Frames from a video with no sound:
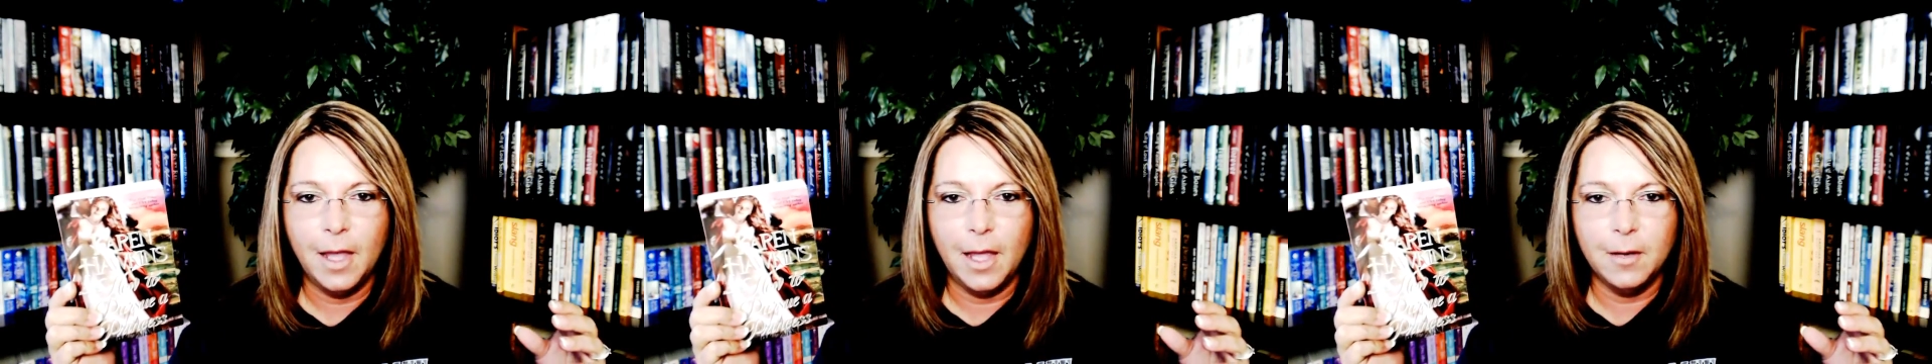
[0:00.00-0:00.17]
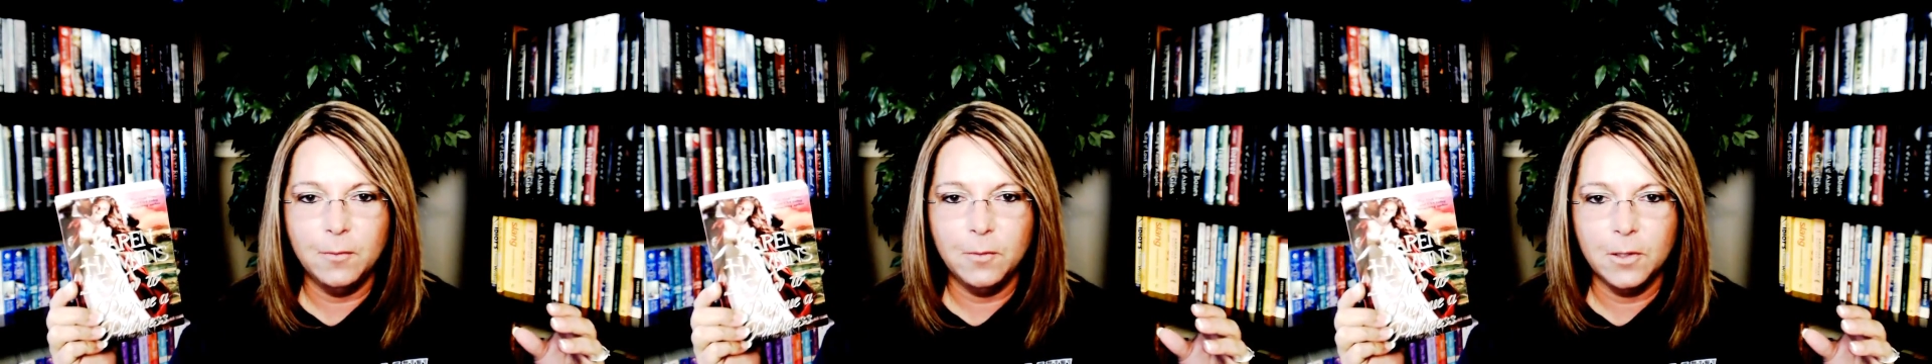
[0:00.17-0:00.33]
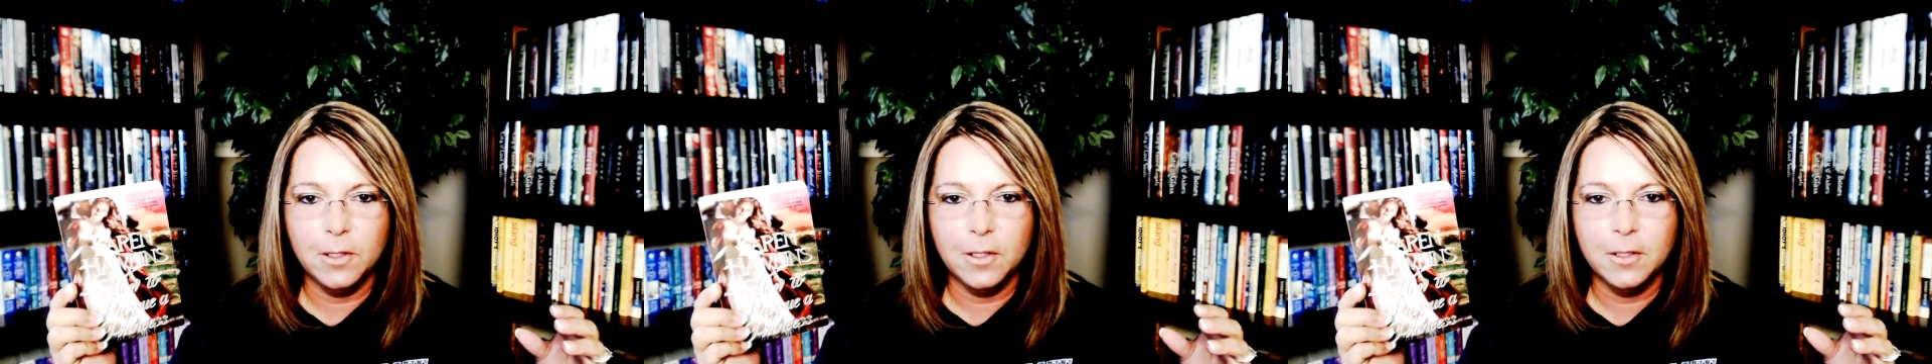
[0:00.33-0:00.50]

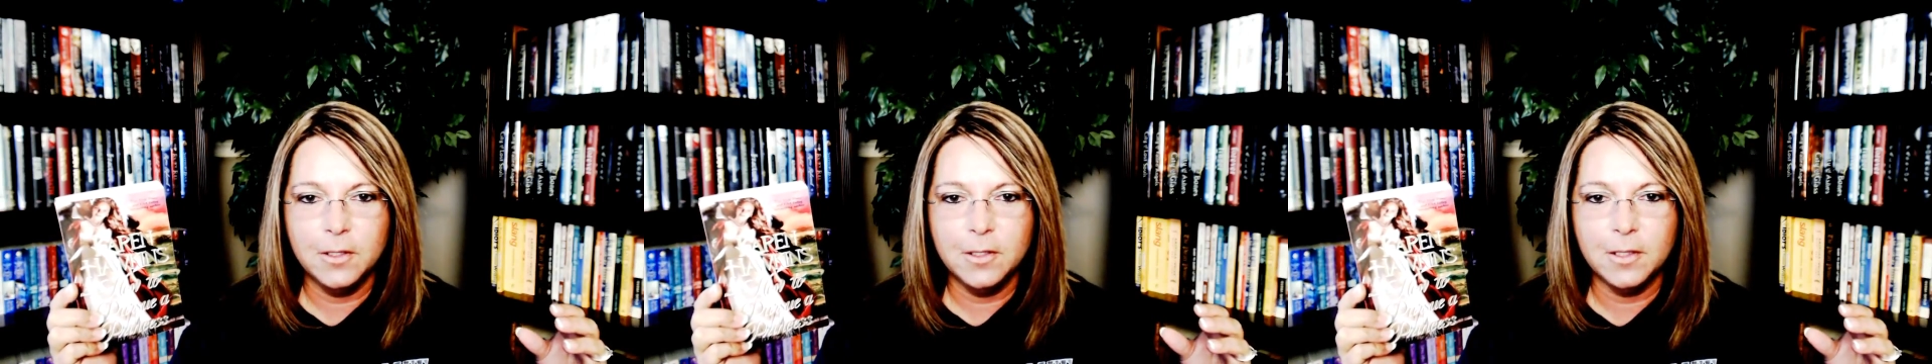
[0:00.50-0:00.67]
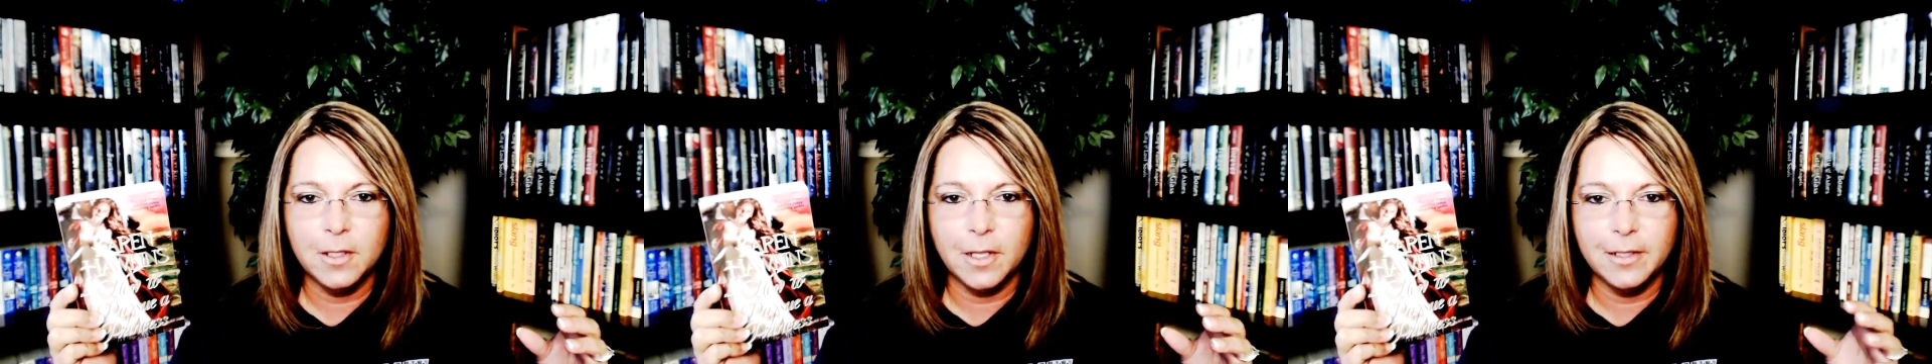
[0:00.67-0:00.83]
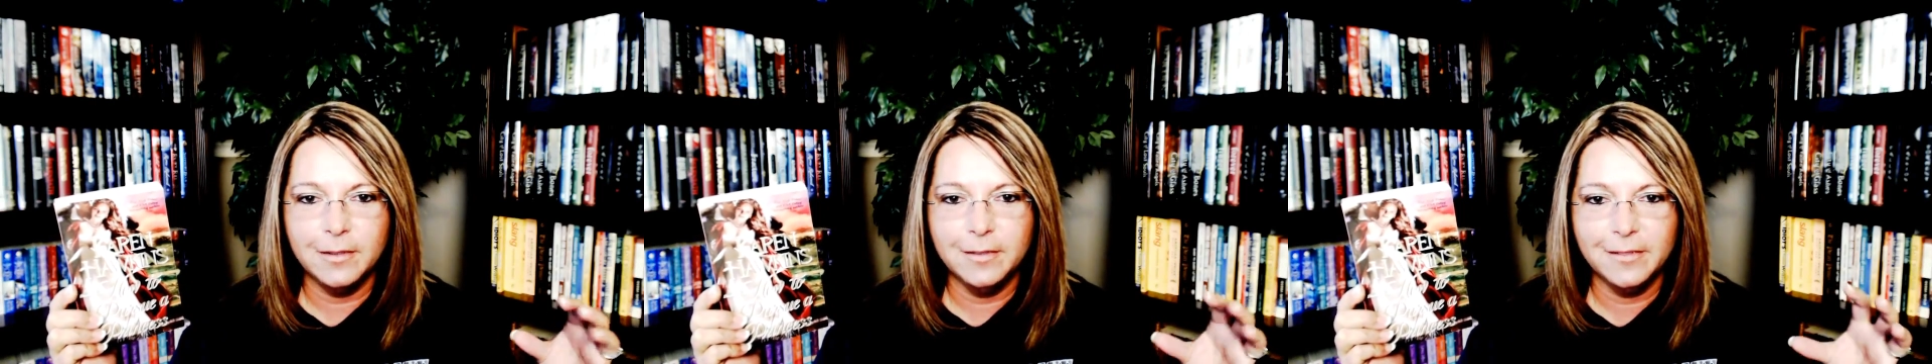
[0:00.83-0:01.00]
had
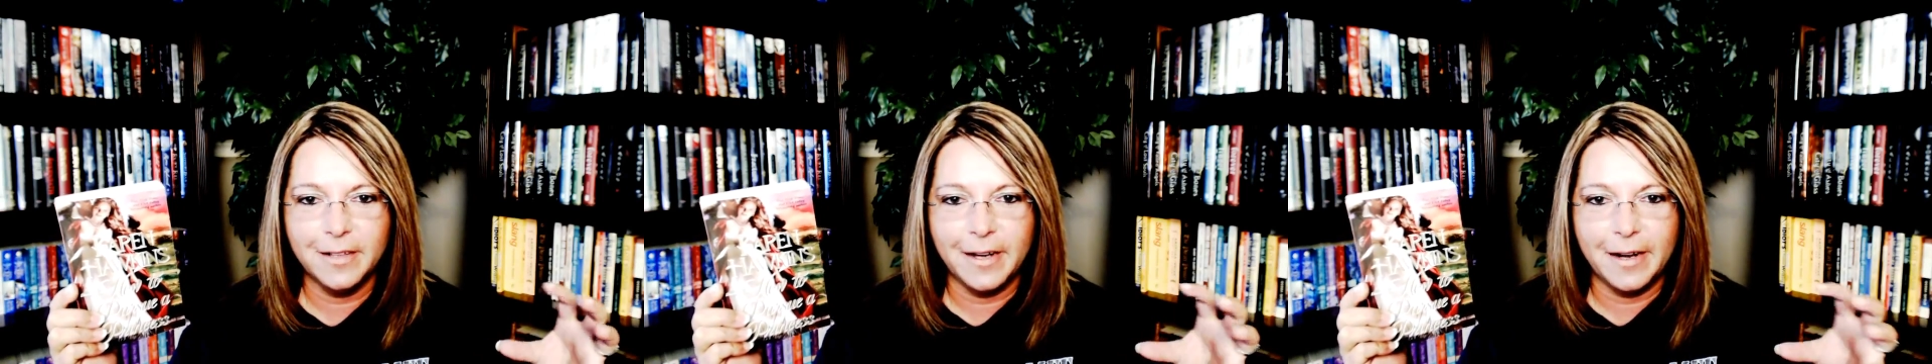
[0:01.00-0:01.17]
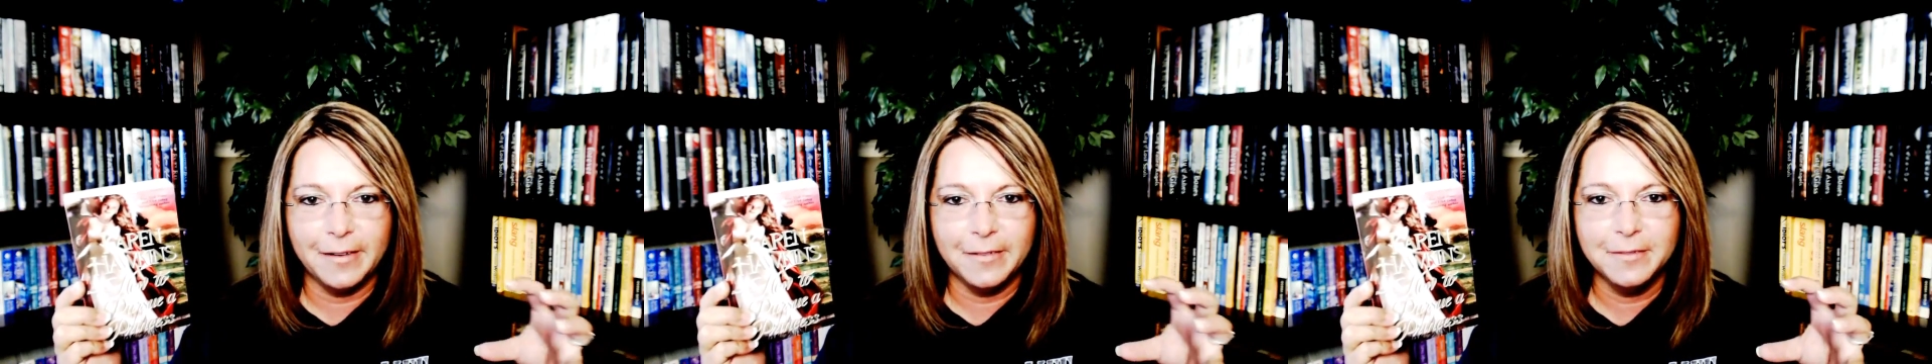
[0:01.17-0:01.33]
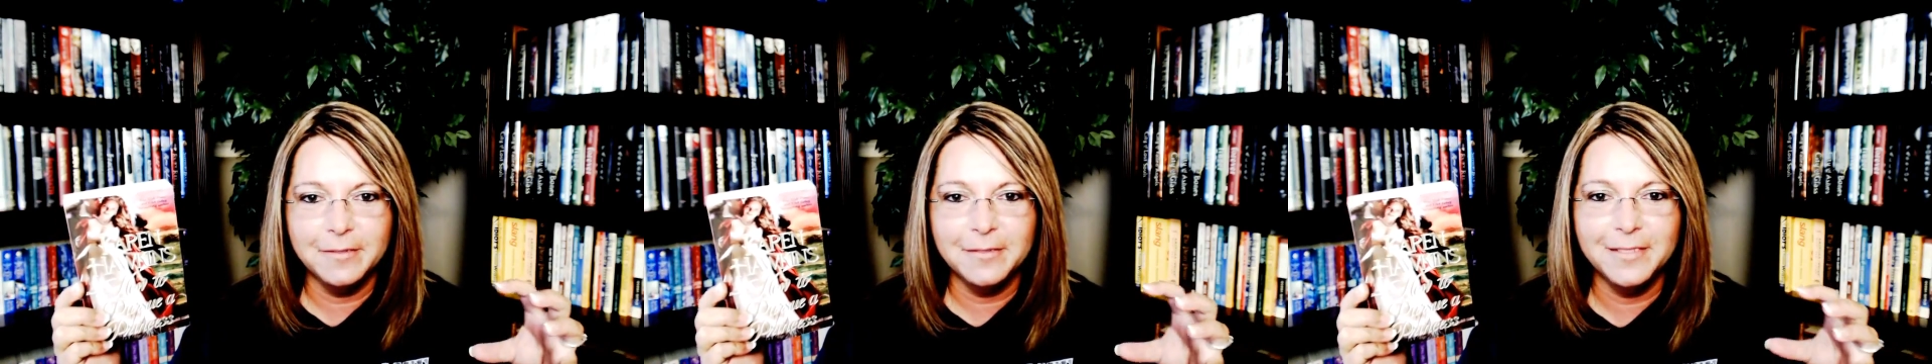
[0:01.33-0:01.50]
words like,
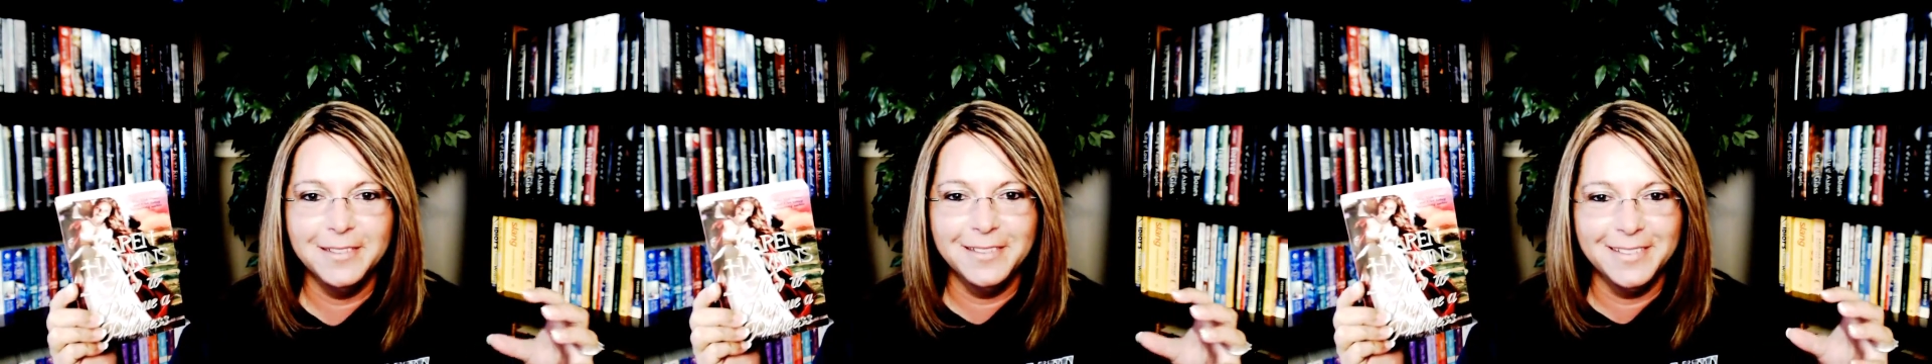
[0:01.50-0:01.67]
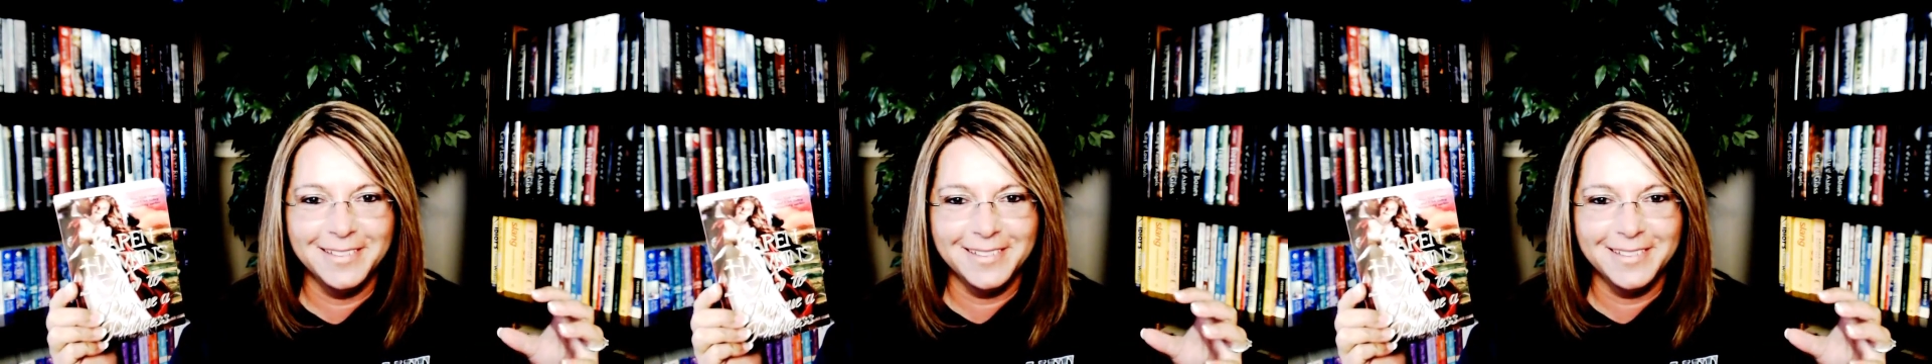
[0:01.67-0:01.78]
ow.